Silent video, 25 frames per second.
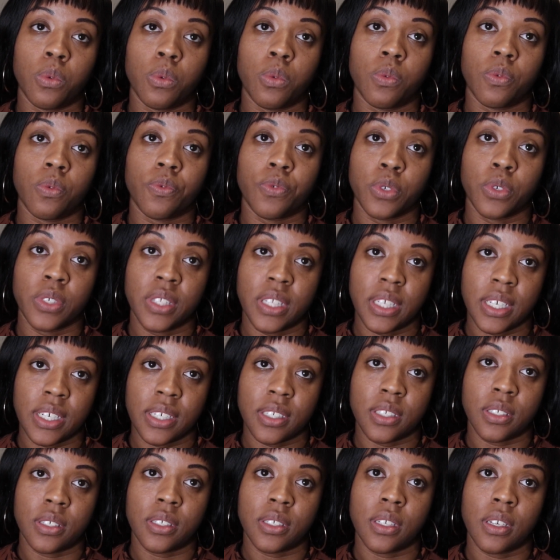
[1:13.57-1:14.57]
for
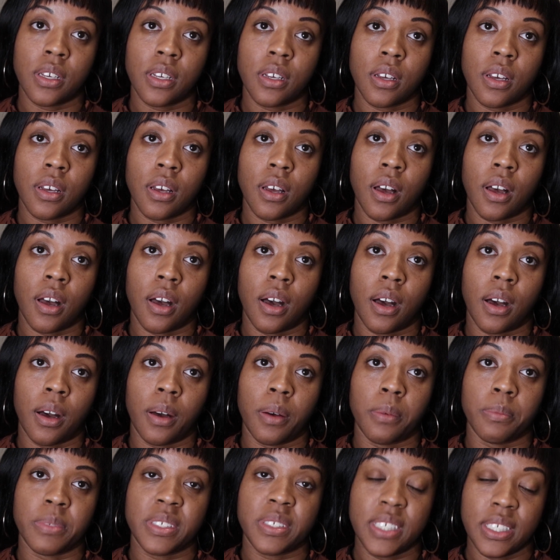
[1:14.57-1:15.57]
this
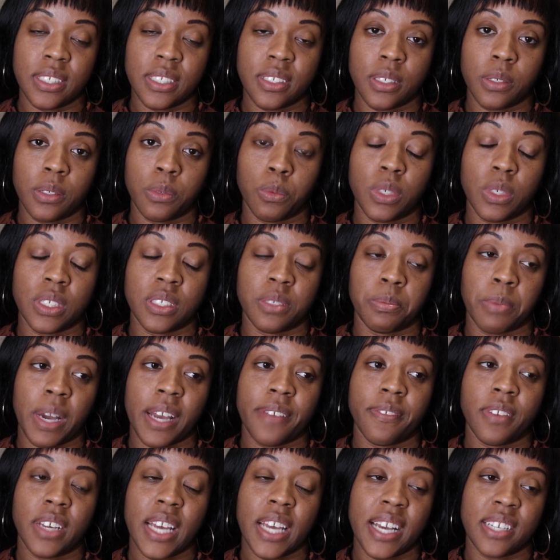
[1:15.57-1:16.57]
season
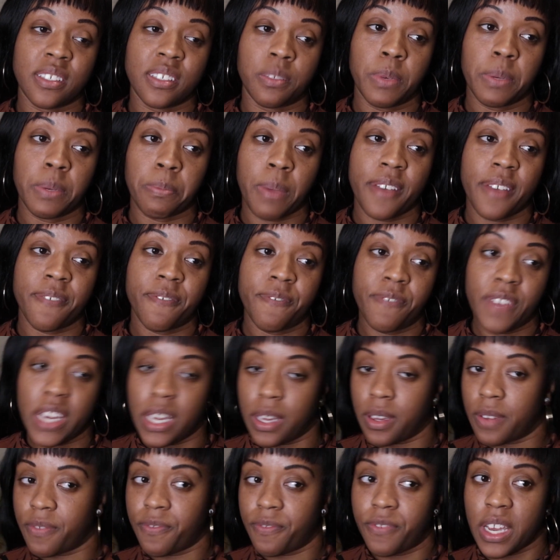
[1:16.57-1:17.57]
has been my
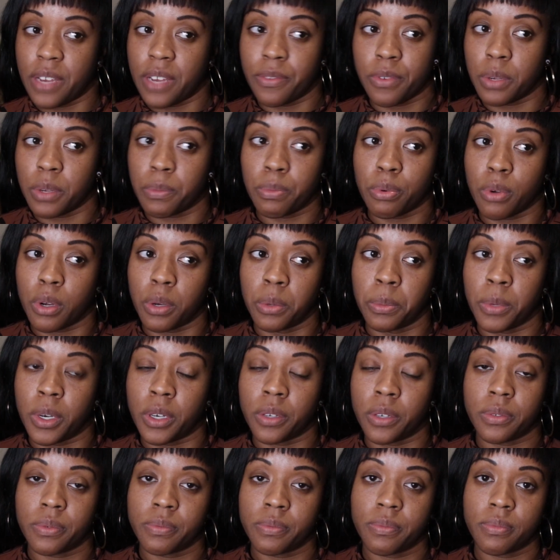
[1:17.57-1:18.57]
favorite
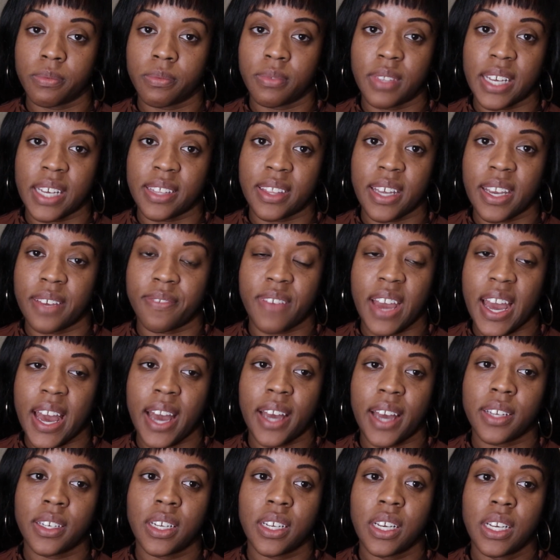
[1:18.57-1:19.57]
promo that they've
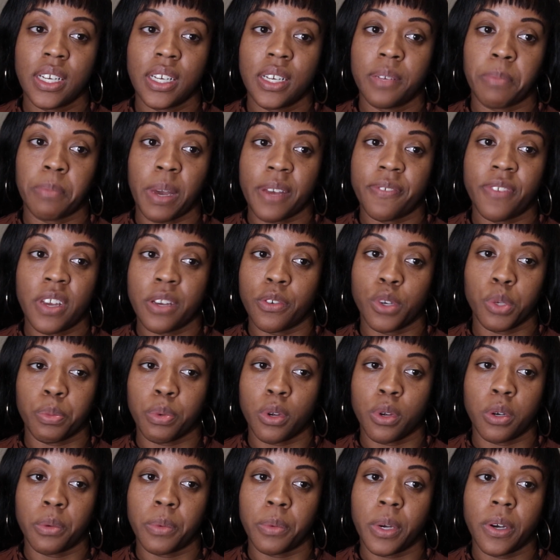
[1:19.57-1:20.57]
had. My favorite
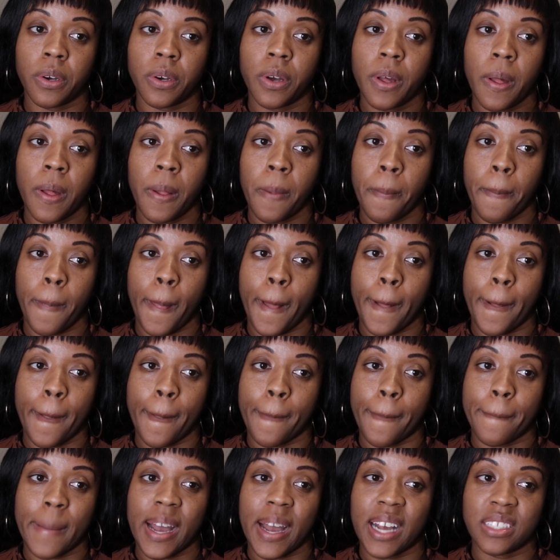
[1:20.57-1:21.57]
promo.
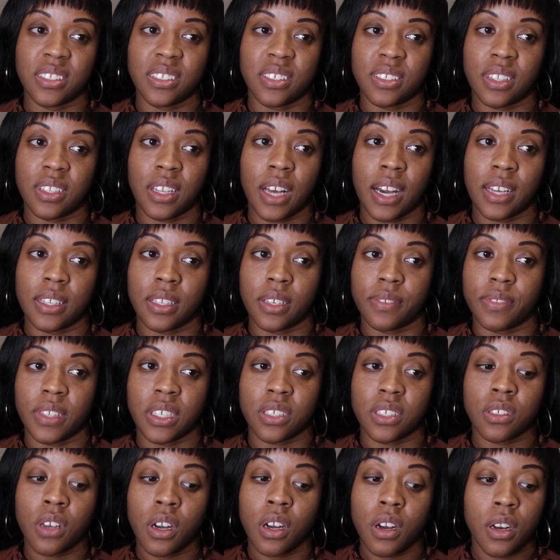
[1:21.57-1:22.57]
I love the
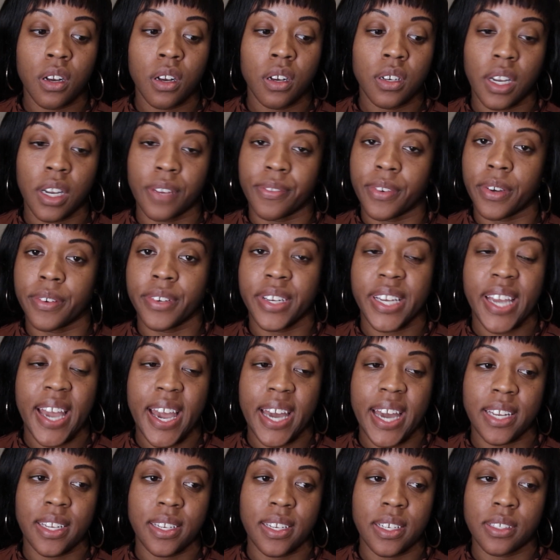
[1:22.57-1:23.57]
song. I've already
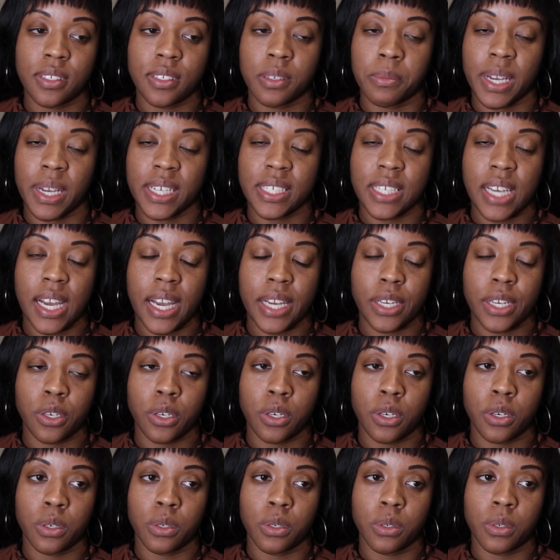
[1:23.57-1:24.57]
added it to my
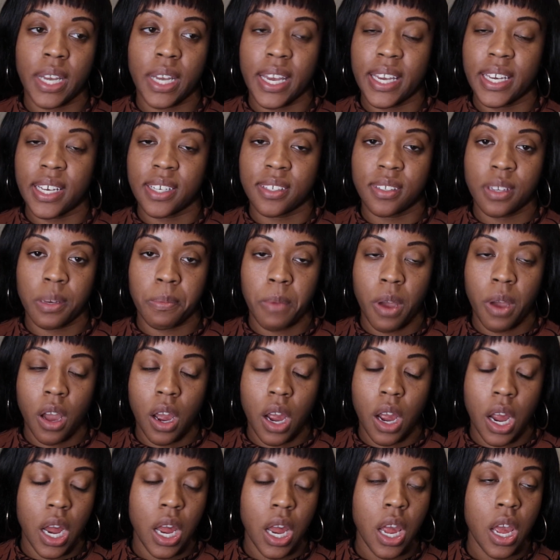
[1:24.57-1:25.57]
title,
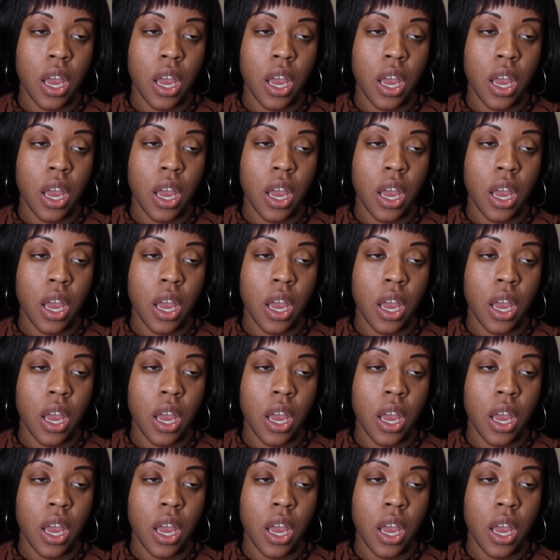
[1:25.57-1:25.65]
ASMR.